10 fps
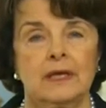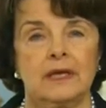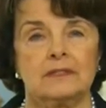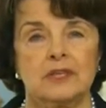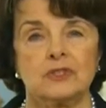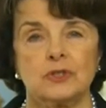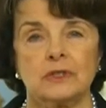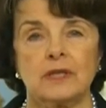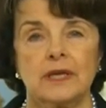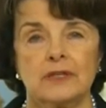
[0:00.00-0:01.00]

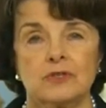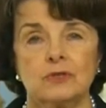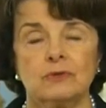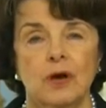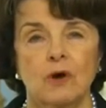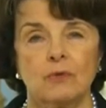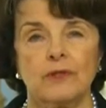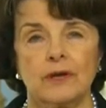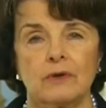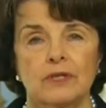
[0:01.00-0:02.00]
Additionally, as you know,
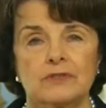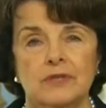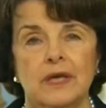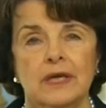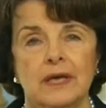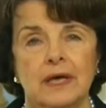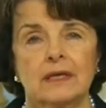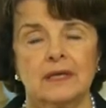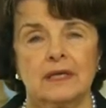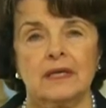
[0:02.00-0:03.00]
there is
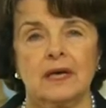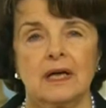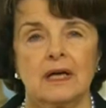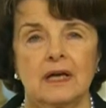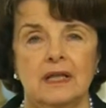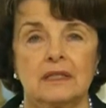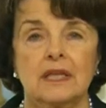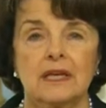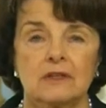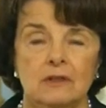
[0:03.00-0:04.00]
a
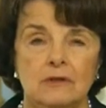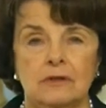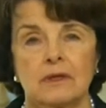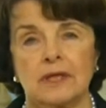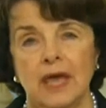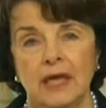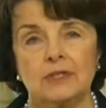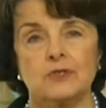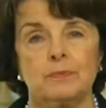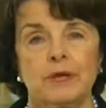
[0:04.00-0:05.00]
legal
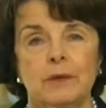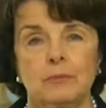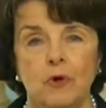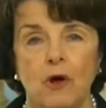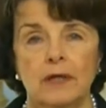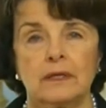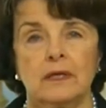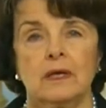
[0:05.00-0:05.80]
case being brought